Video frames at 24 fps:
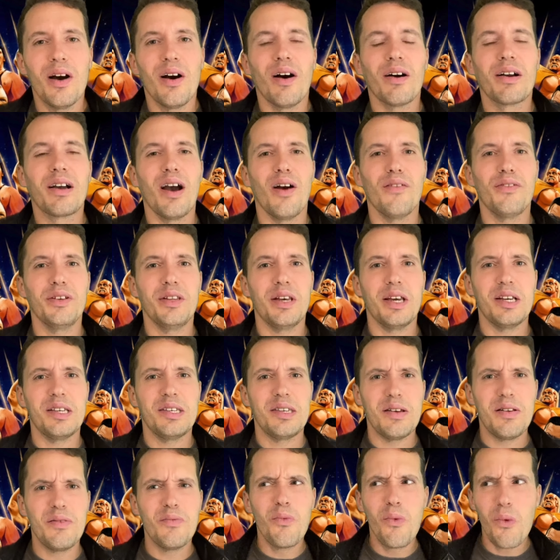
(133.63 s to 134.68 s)
I'll cover this
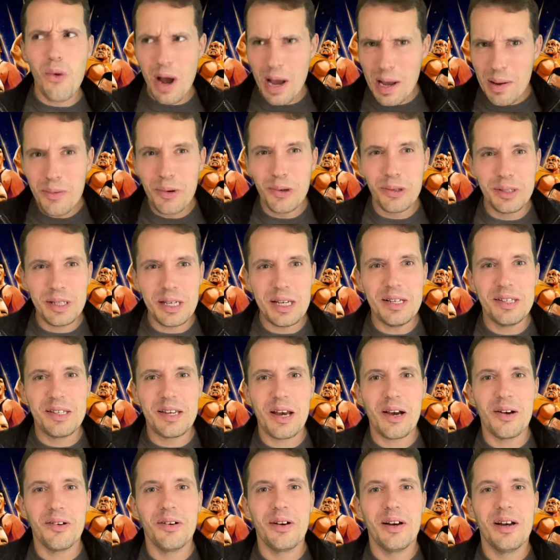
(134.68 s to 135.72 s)
in way more
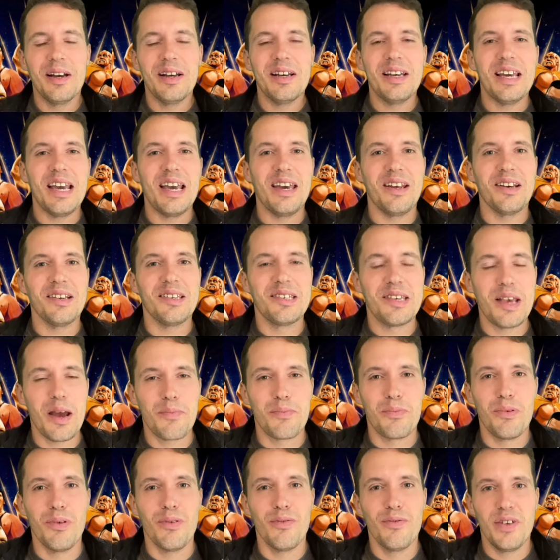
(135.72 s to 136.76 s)
detail in a
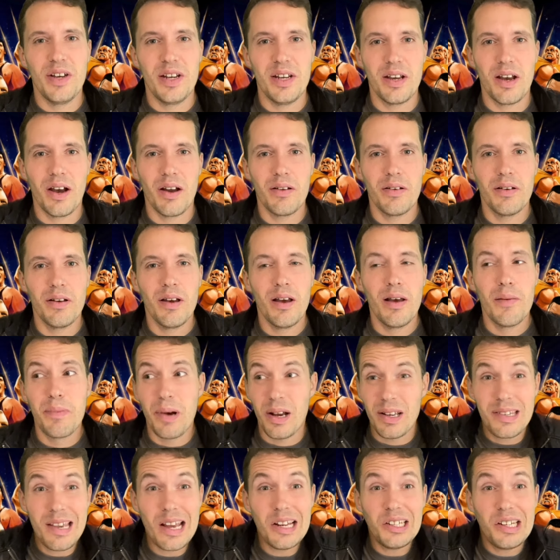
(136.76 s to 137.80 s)
separate video. But
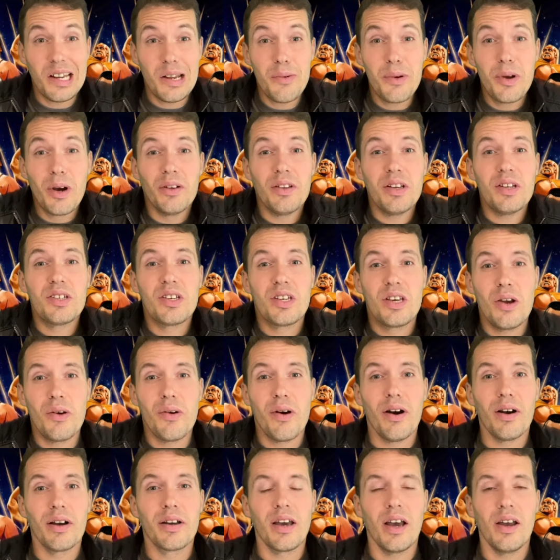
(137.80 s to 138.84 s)
essentially, we've got this
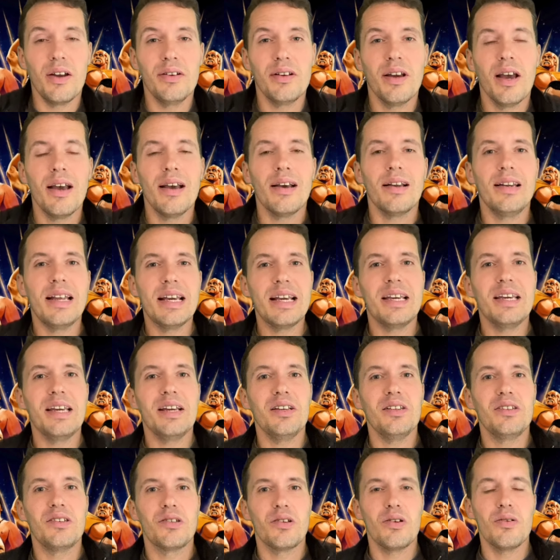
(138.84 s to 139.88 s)
QR code
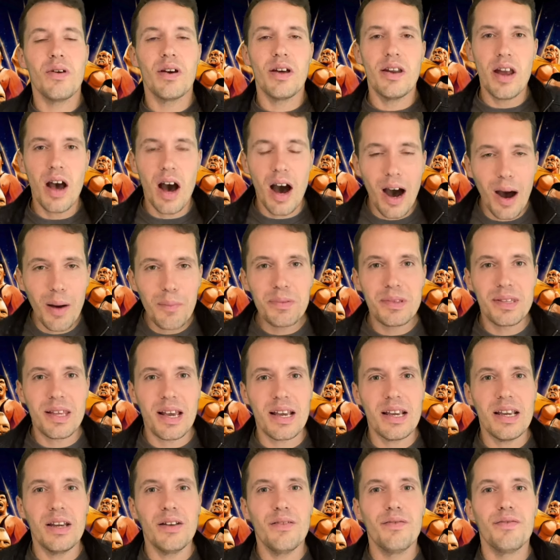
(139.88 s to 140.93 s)
linking to an
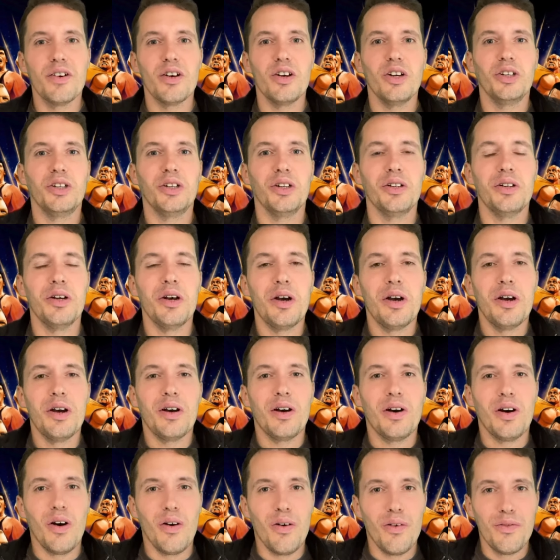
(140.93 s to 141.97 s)
updated version
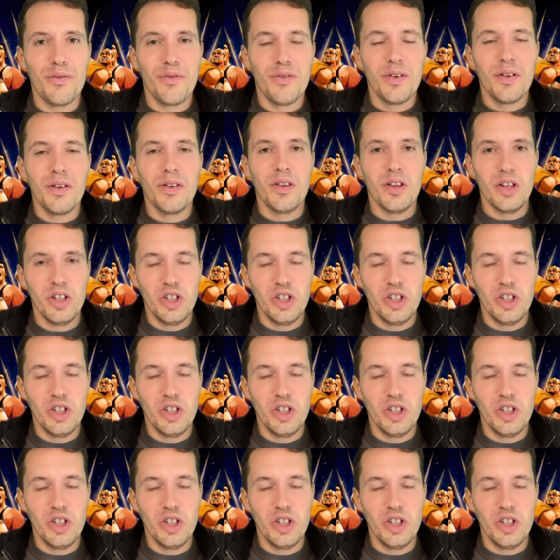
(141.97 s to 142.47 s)
of the